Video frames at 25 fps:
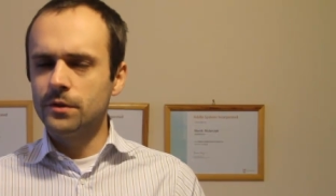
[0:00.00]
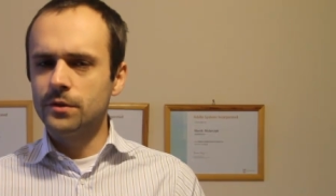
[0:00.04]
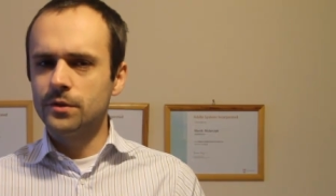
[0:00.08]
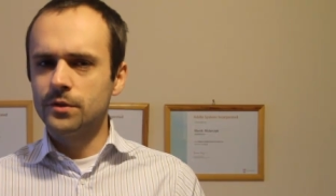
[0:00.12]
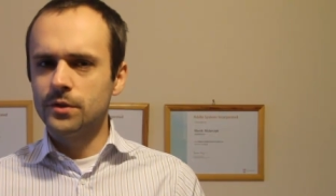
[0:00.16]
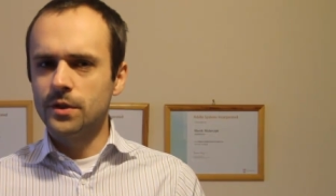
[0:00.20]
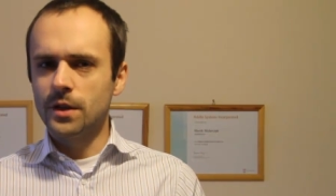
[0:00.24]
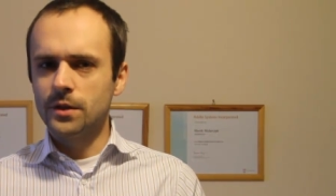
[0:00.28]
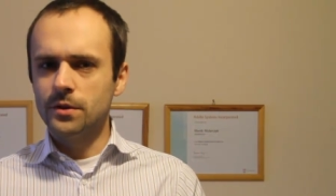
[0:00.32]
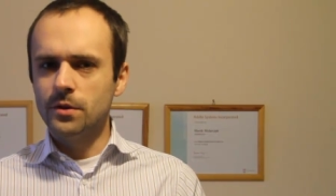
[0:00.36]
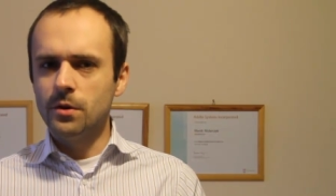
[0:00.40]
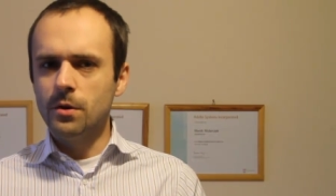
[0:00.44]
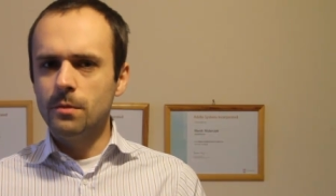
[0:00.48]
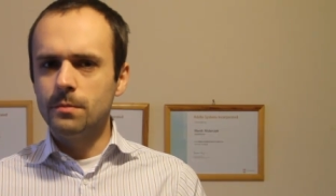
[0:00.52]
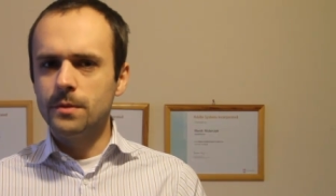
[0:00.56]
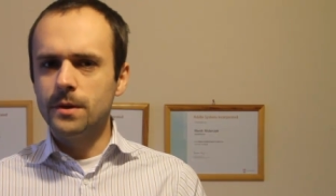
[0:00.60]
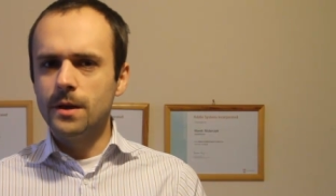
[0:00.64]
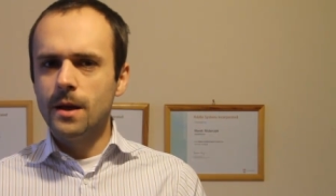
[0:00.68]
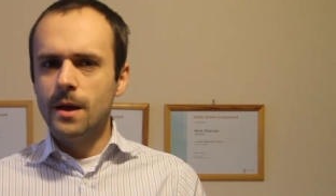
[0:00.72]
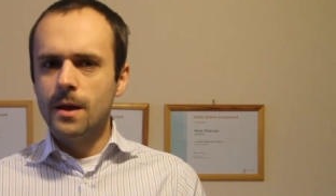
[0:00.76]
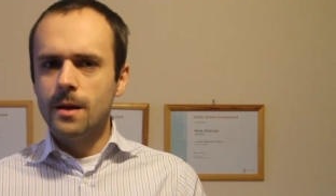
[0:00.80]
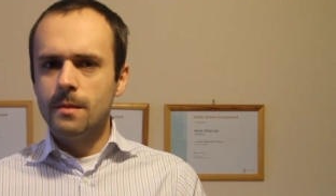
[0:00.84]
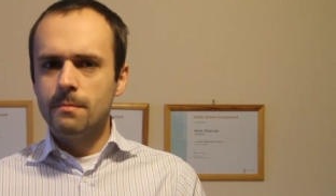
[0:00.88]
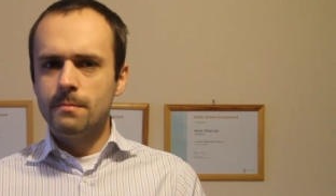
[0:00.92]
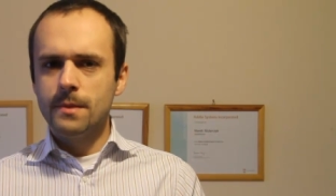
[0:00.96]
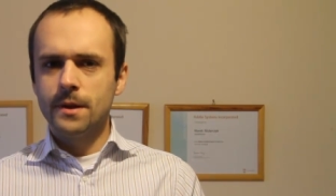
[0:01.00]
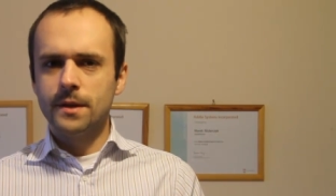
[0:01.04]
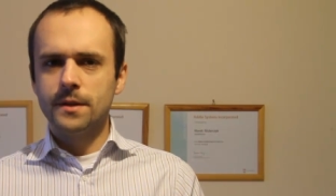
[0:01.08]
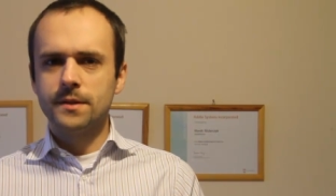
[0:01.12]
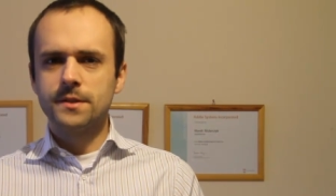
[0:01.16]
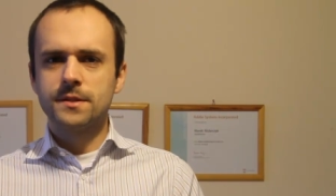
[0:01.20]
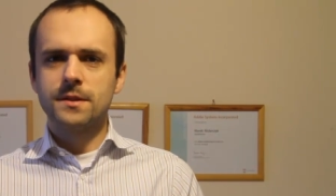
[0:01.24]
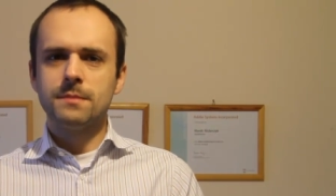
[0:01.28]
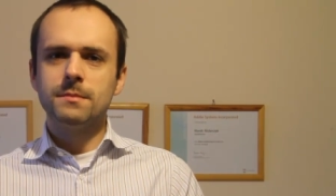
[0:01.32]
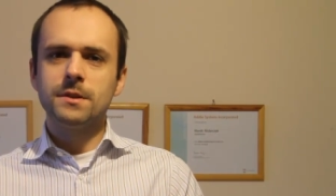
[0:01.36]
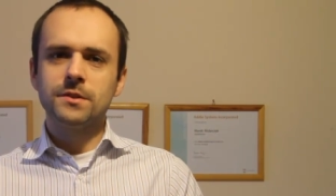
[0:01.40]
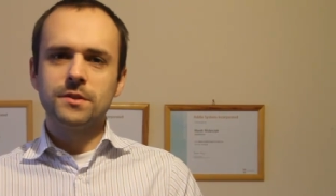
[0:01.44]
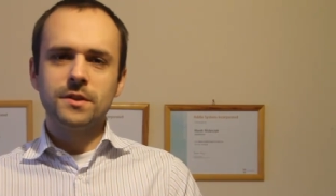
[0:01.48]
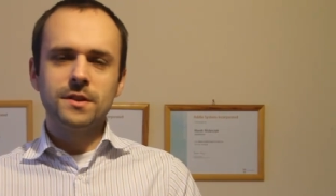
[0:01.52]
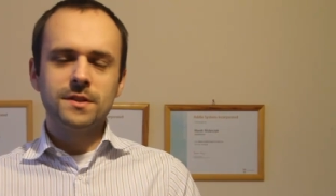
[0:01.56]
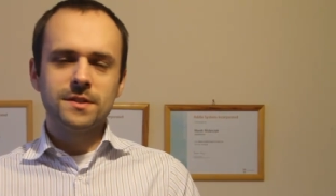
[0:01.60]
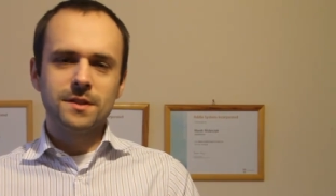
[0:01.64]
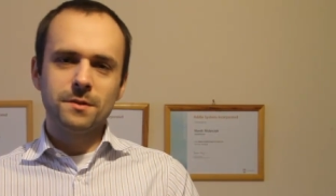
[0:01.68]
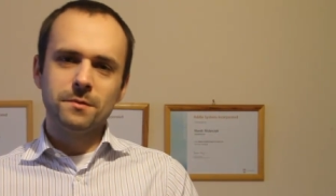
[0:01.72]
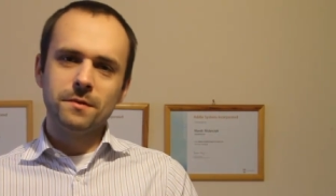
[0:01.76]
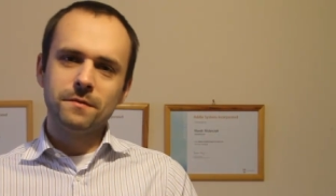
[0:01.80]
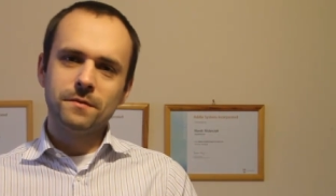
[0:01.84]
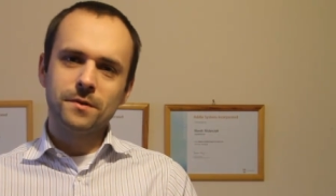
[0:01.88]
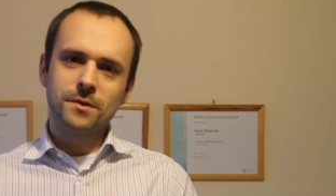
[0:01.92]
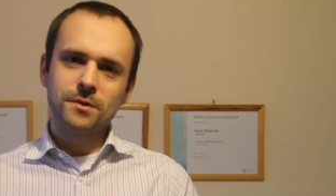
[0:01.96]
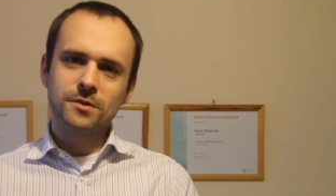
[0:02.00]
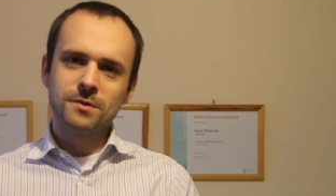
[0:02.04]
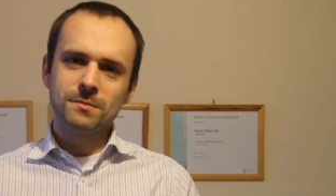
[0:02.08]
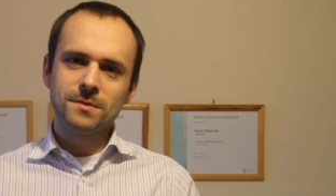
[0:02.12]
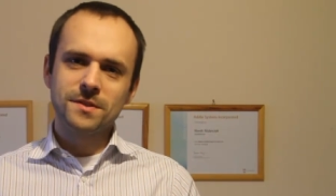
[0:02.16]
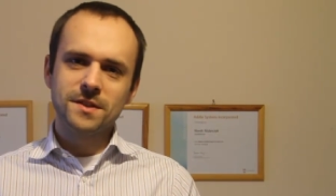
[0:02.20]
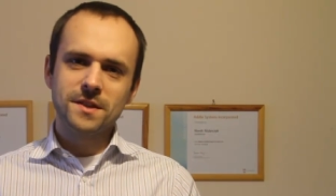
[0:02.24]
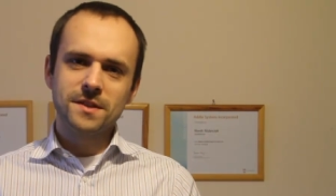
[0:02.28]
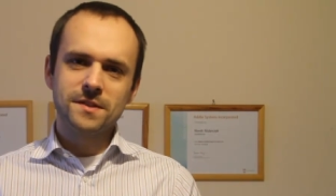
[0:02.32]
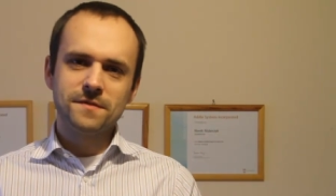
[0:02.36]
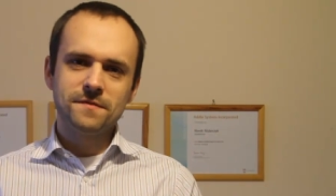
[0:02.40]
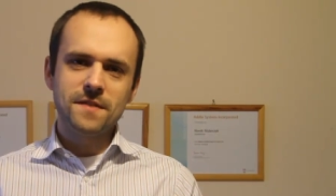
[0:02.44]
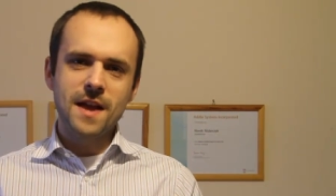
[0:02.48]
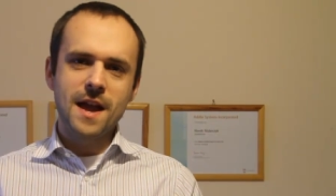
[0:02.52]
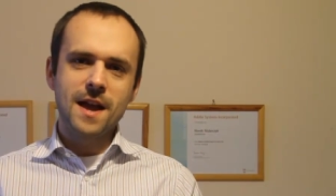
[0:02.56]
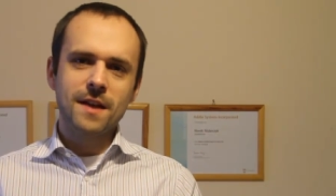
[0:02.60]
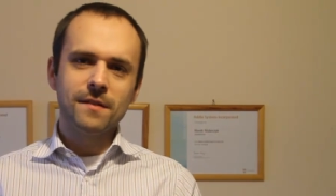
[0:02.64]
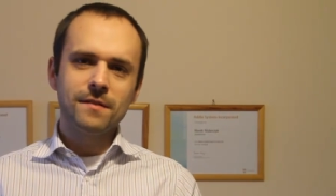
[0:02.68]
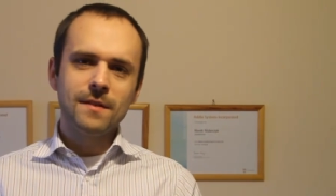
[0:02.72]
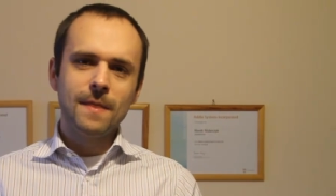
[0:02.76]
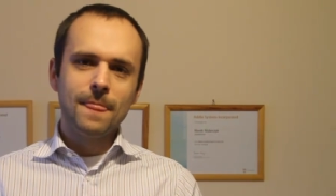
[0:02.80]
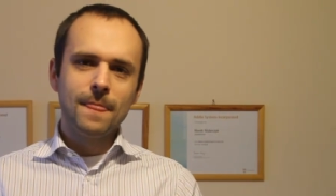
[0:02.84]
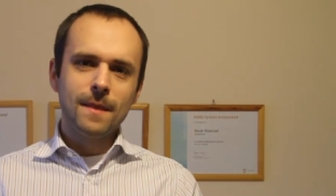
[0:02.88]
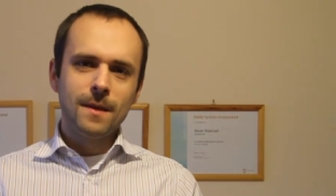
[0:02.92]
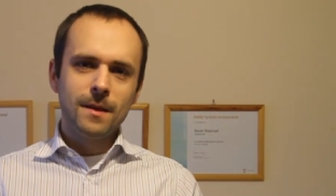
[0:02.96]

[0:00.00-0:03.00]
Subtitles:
Adobe made it so much easier with Photoshop CS5